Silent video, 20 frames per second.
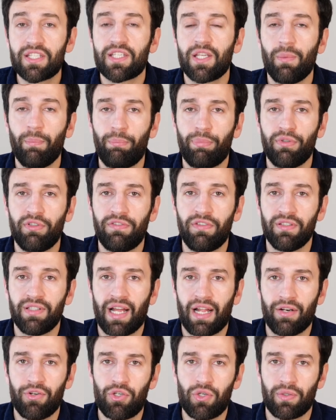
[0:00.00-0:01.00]
simple
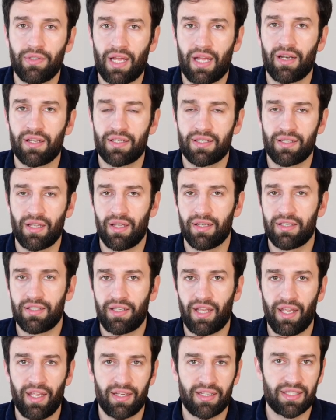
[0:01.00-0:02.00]
financial analysis
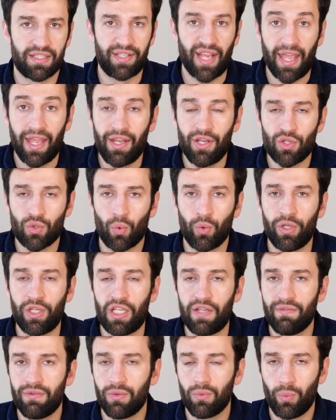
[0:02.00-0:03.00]
takes days or
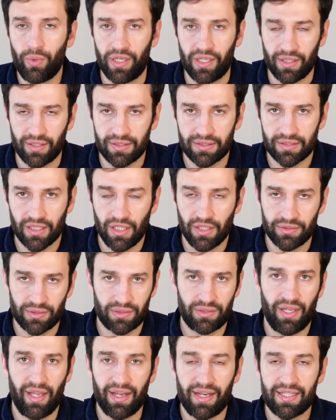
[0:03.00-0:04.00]
even weeks, so
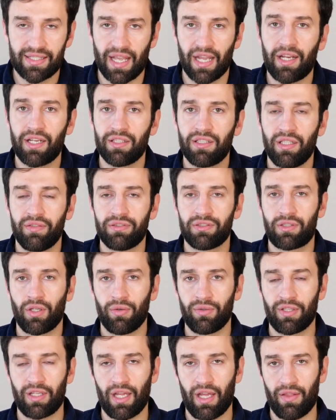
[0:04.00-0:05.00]
that executives
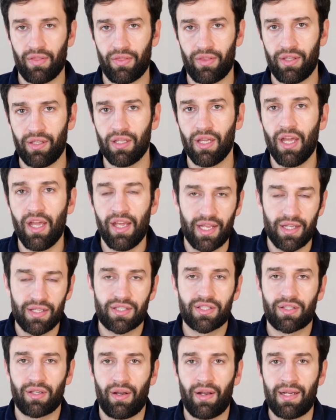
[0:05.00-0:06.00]
don't get the
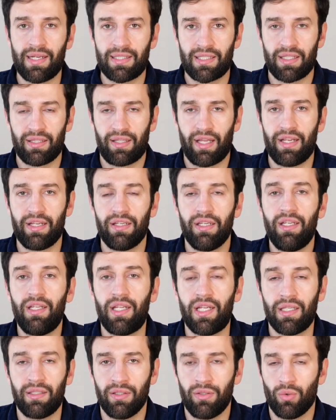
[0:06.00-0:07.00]
insights that they
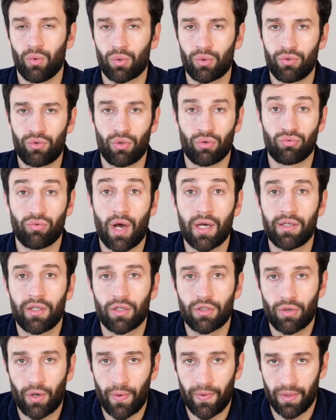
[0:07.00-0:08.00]
need in order to run
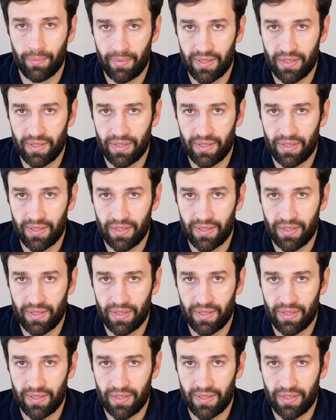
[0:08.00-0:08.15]
and grow the